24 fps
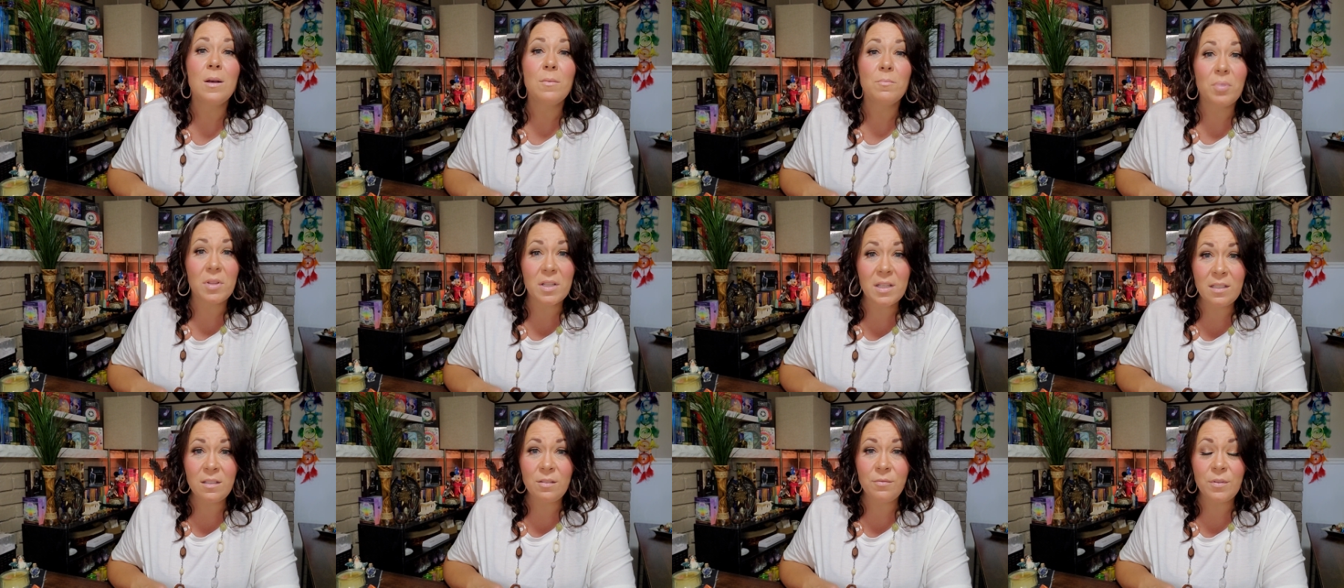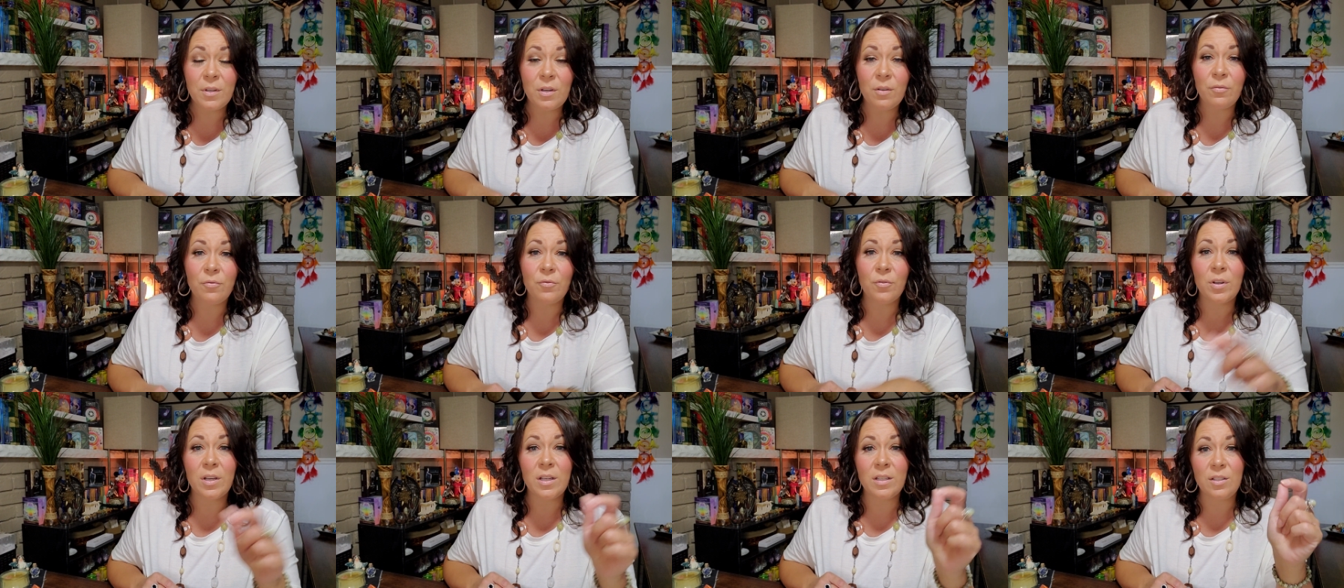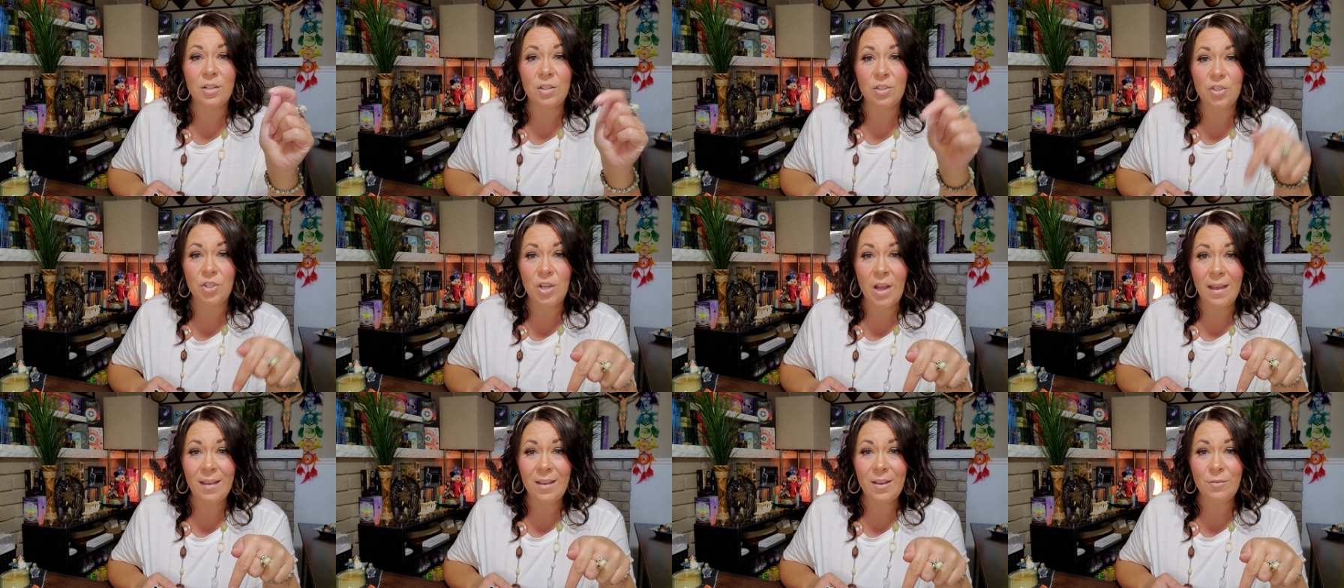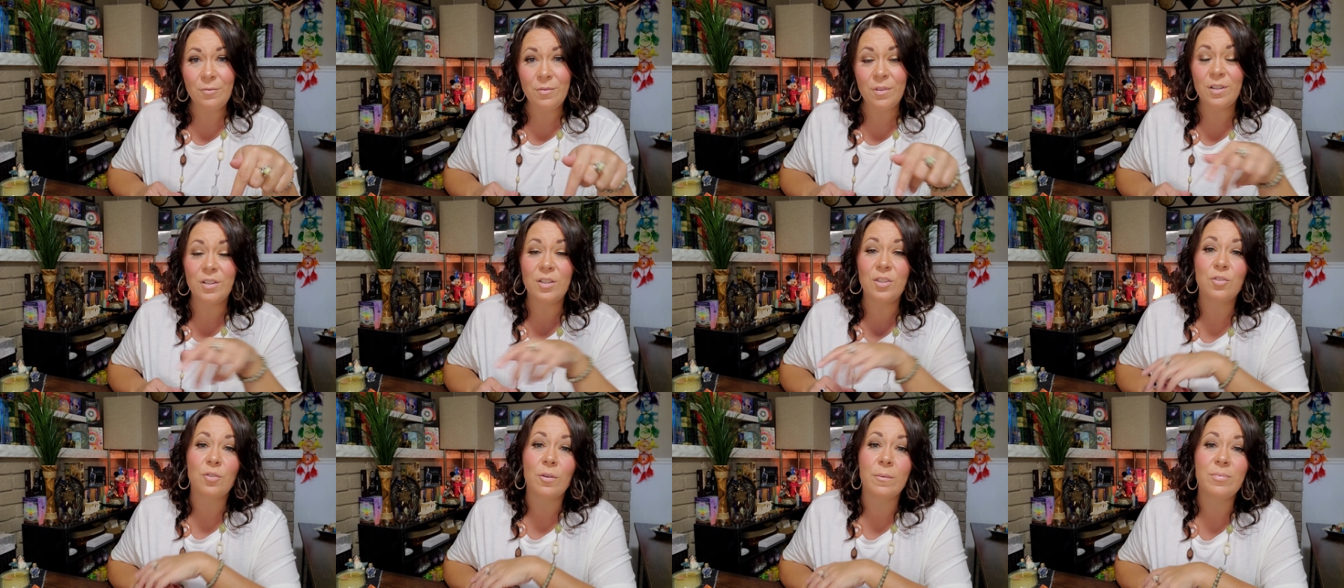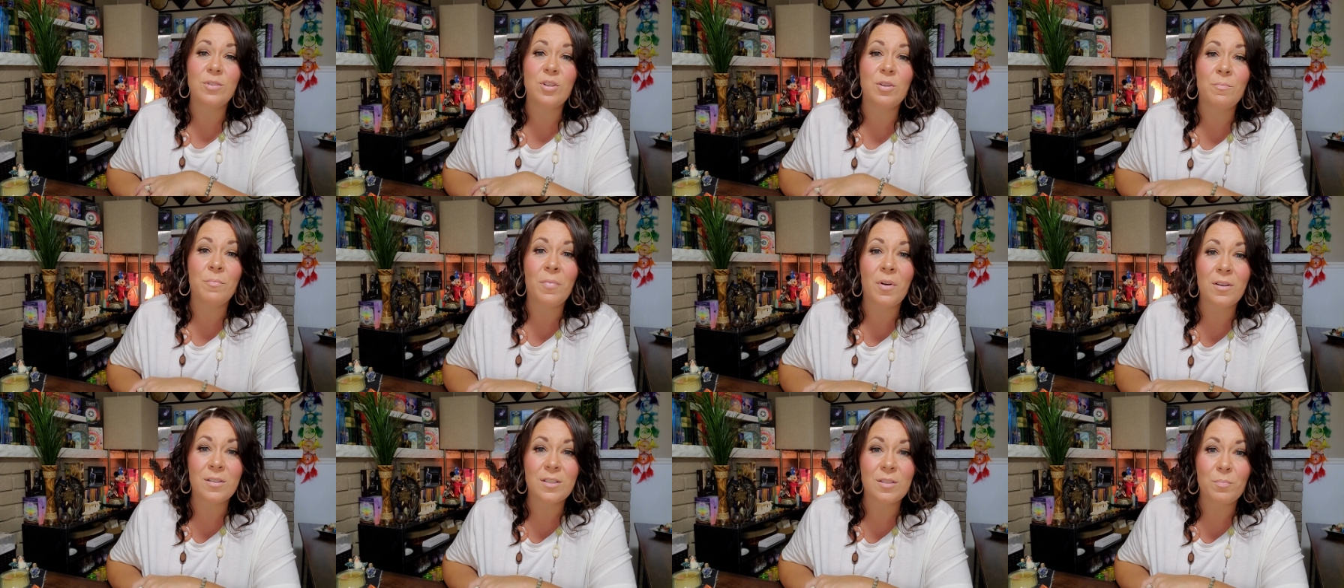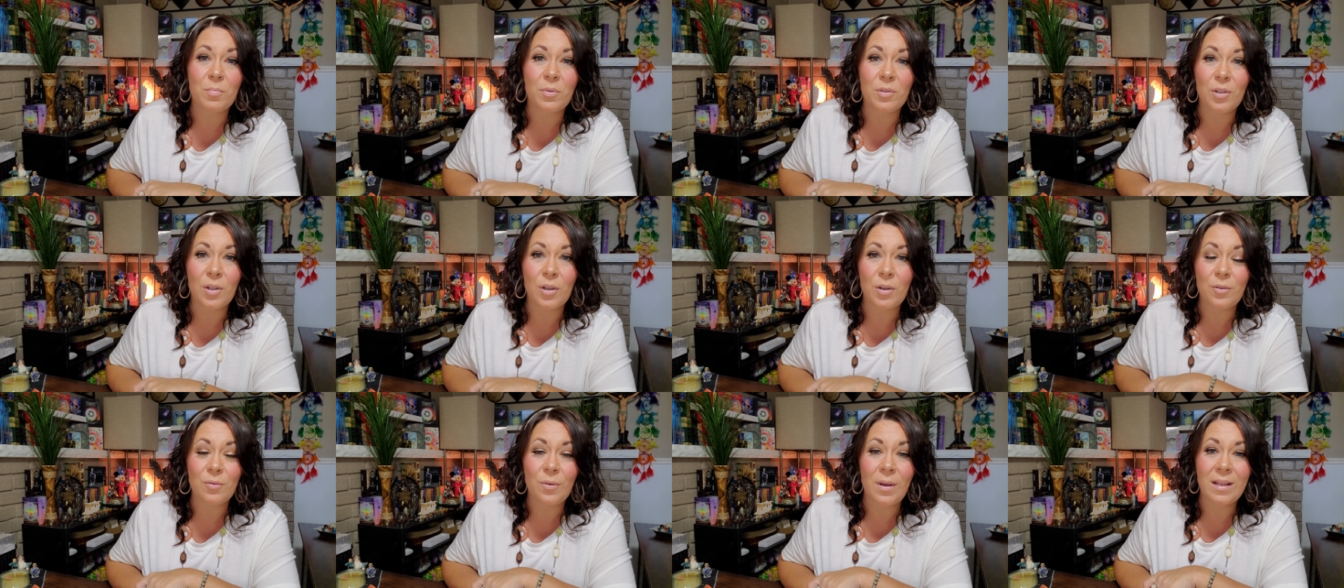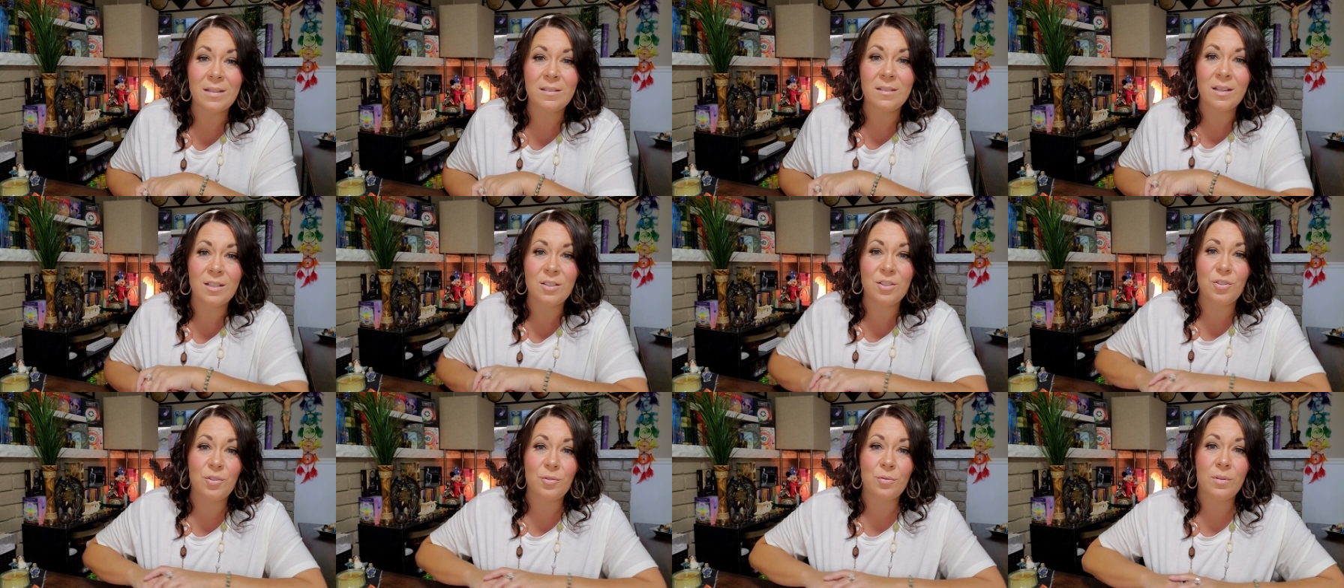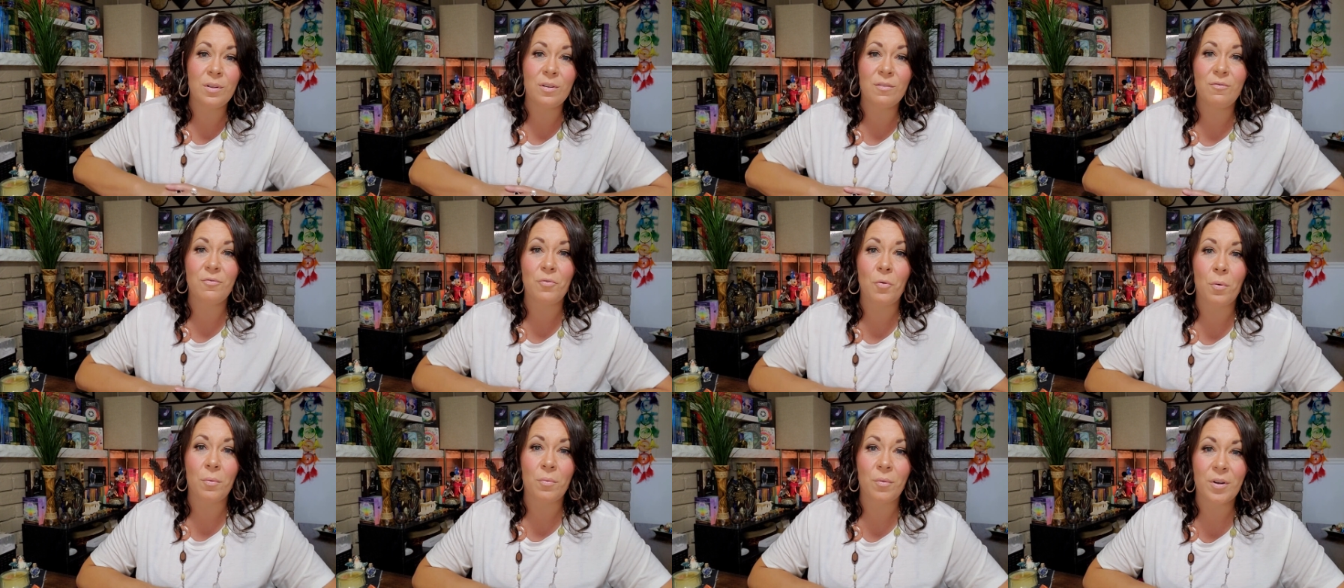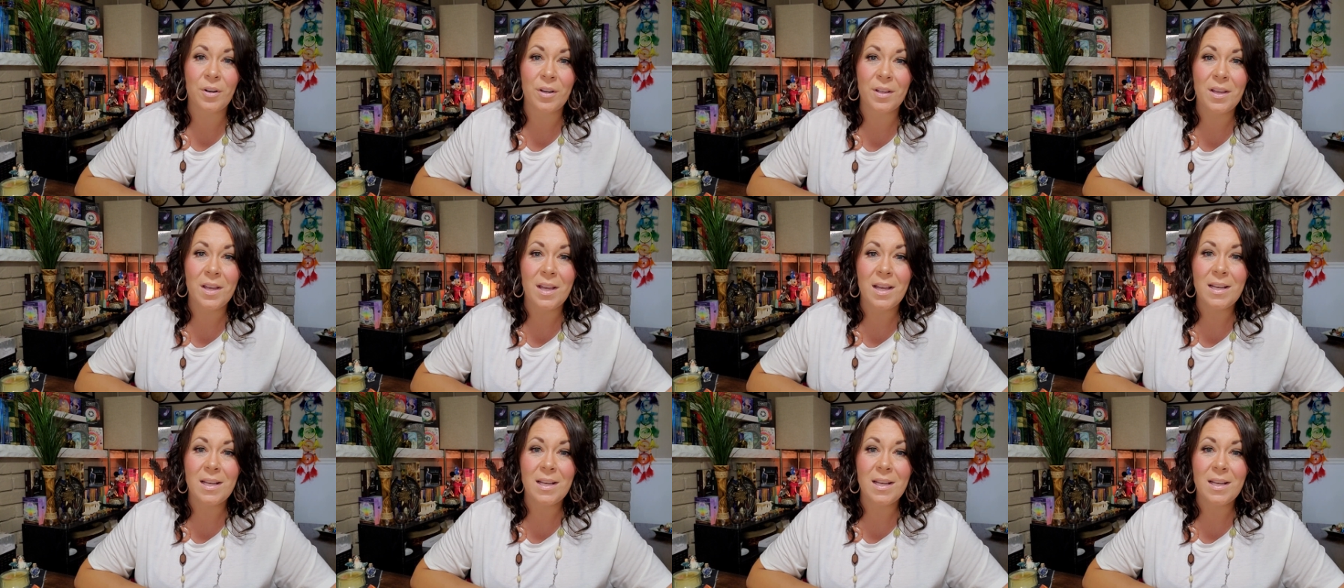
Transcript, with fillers: please feel free to check out the description box below, and I do look forward